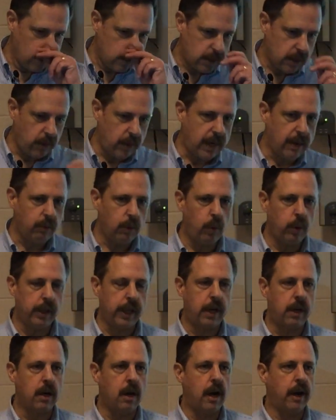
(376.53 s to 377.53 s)
So it never
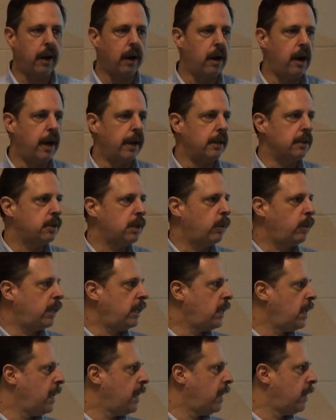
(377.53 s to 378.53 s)
really caught on. So in
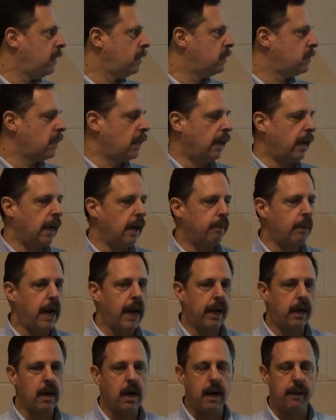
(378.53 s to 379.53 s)
the end,
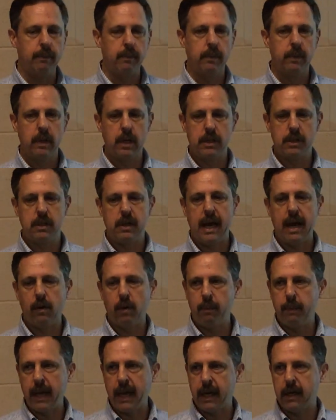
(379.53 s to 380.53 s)
ICOM has
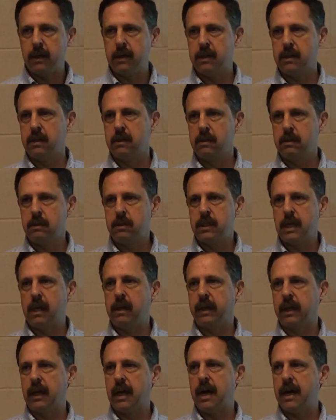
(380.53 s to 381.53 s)
now abandoned
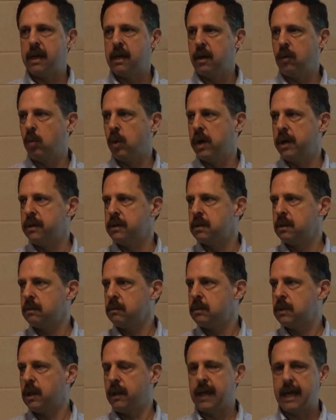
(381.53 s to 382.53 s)
selling the ID-1s.
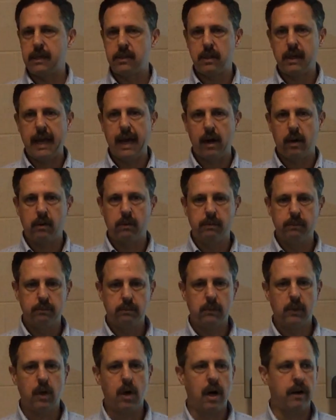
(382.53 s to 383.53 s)
So that's now
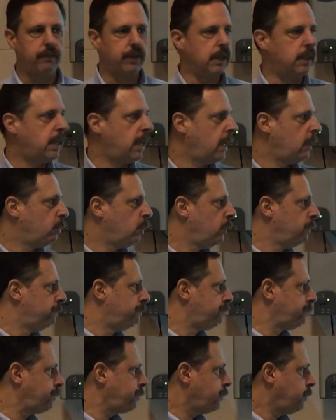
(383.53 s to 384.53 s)
off the table.
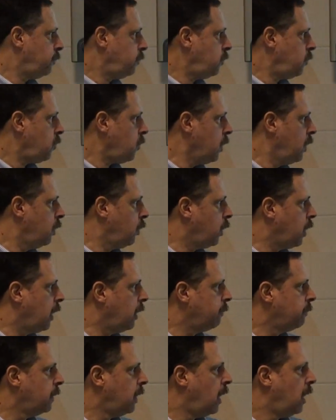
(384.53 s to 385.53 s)
Okay.